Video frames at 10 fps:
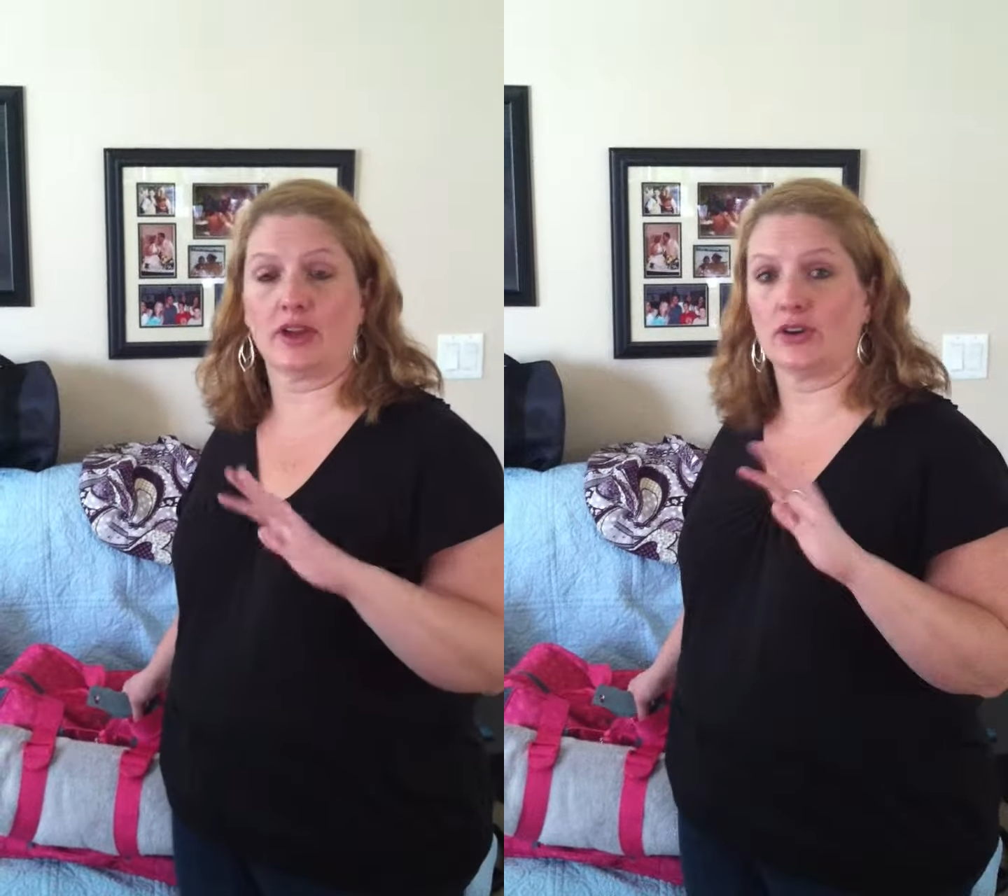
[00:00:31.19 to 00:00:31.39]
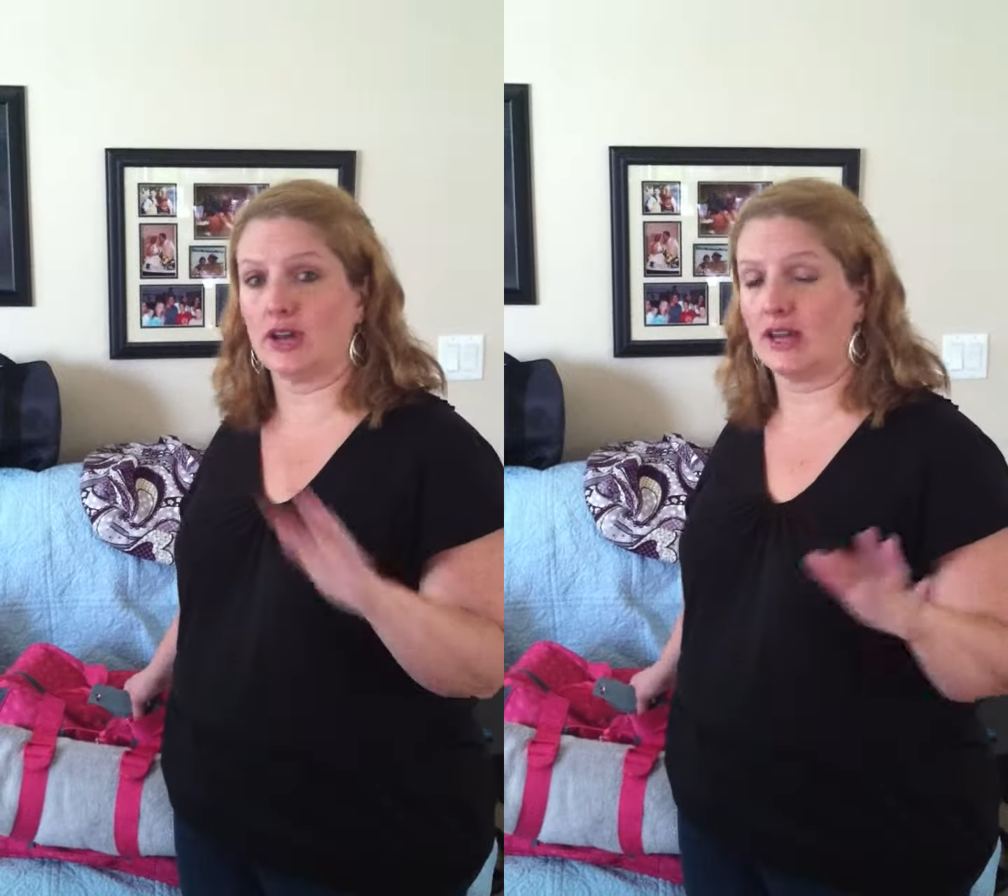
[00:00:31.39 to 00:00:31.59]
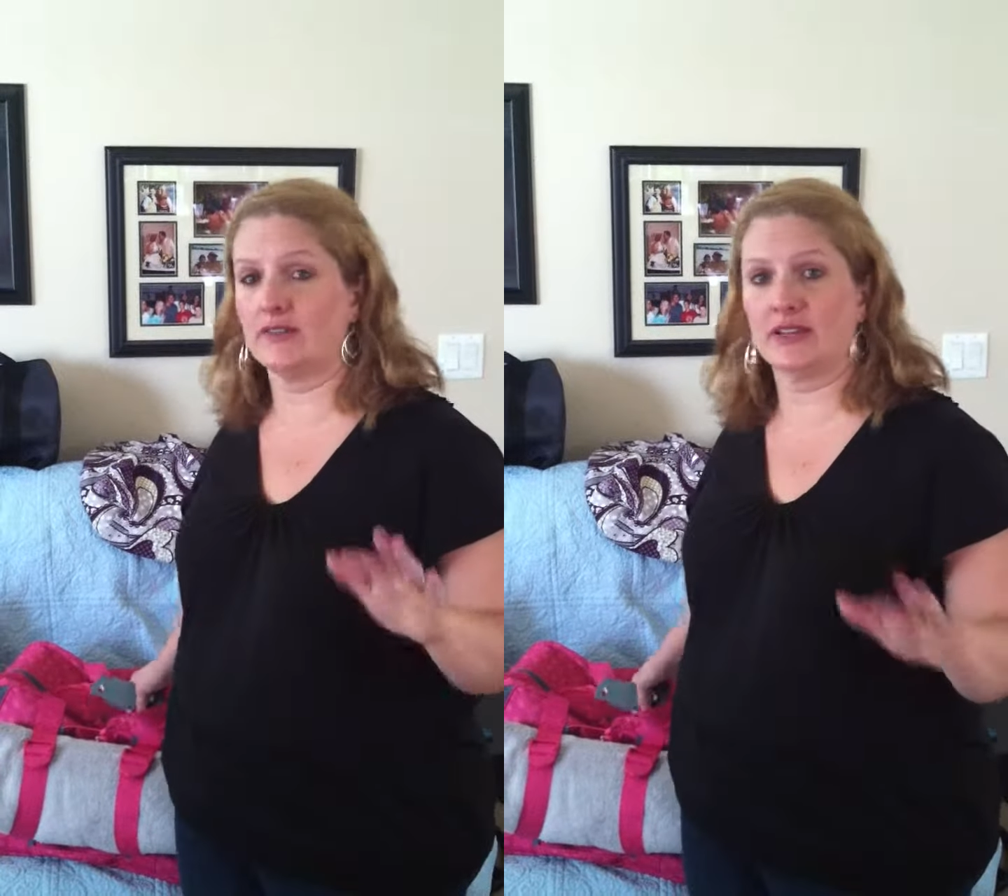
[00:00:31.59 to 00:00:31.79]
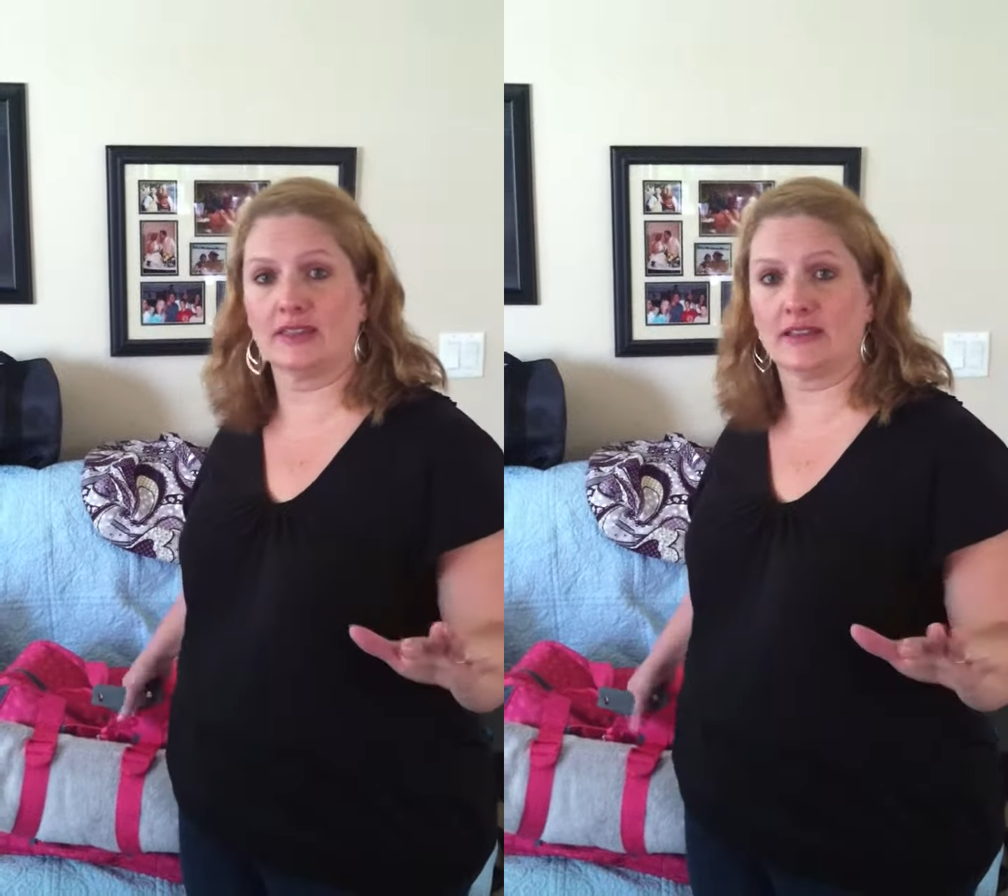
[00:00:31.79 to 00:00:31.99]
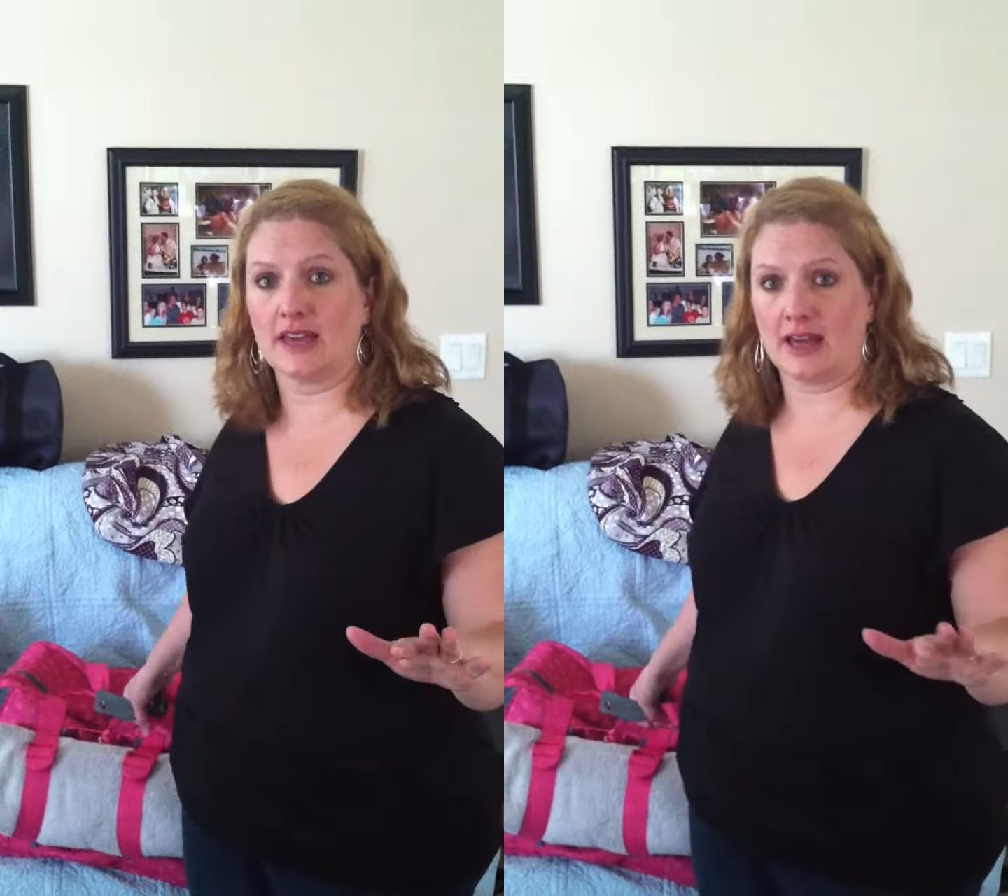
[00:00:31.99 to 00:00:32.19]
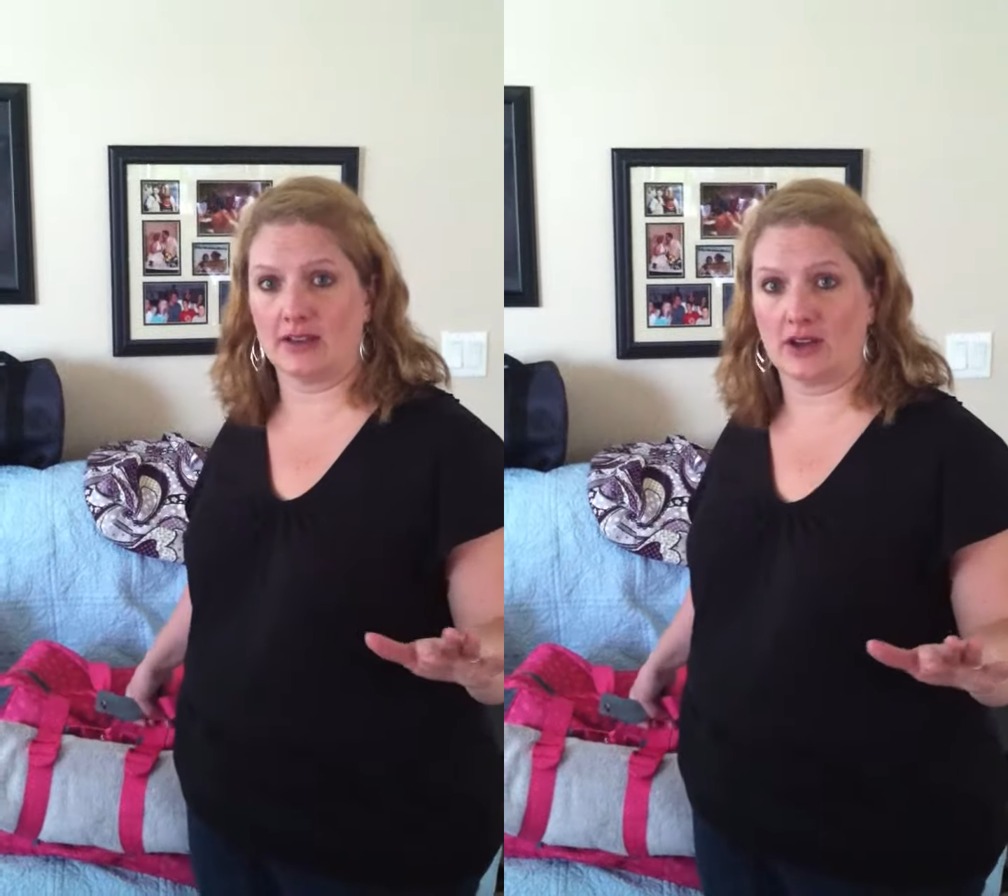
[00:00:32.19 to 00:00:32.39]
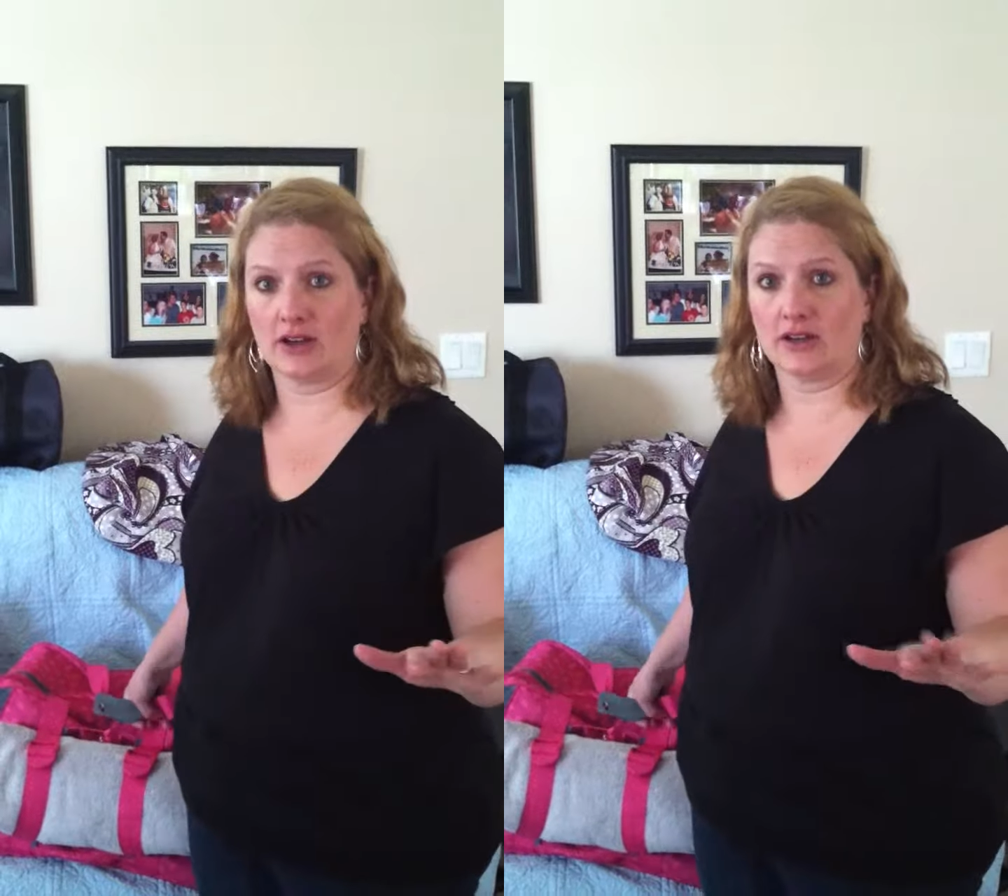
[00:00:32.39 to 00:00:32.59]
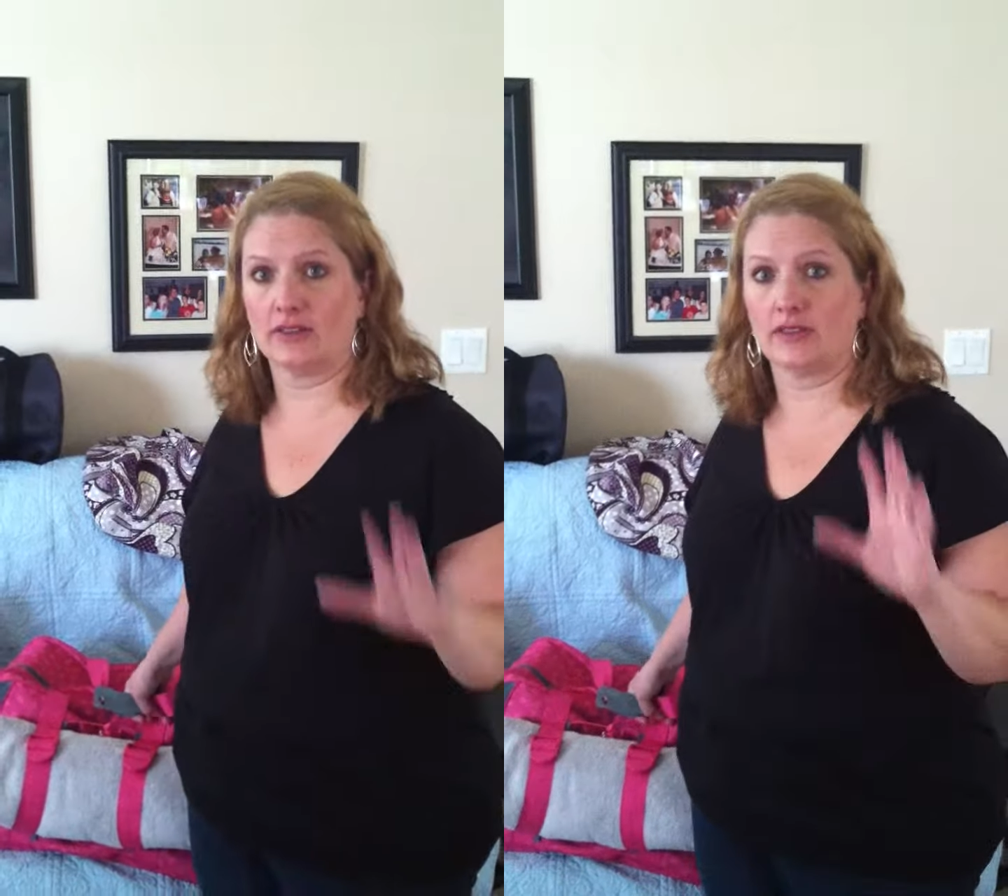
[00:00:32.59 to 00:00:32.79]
They are not even in the catalog.